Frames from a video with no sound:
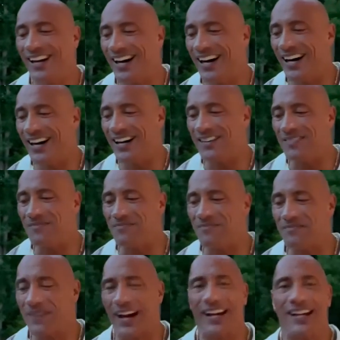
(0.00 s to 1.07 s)
Um,
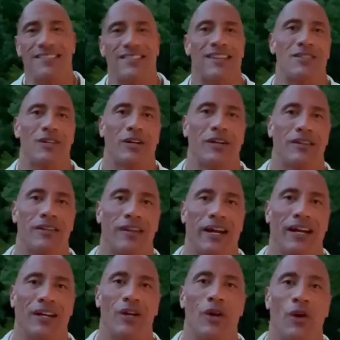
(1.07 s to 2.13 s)
but I guess that's a good thing.